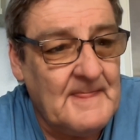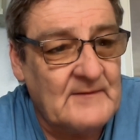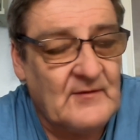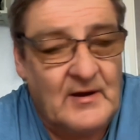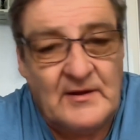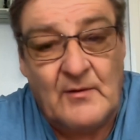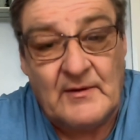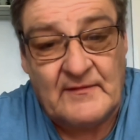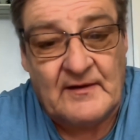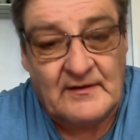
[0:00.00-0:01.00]
So I know
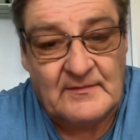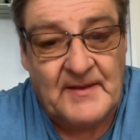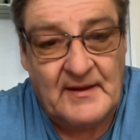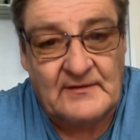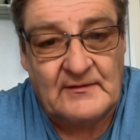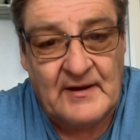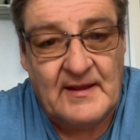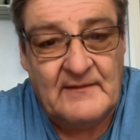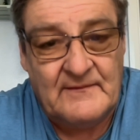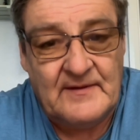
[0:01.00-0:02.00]
what it's like to be under
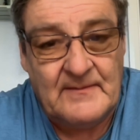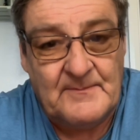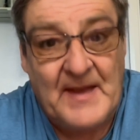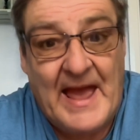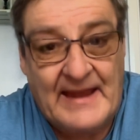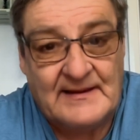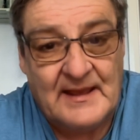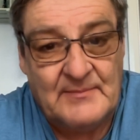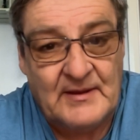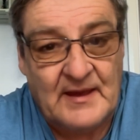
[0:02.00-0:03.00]
a bad
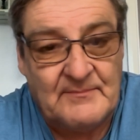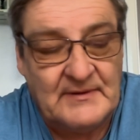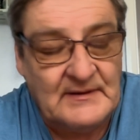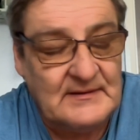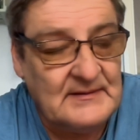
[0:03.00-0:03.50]
Labour government.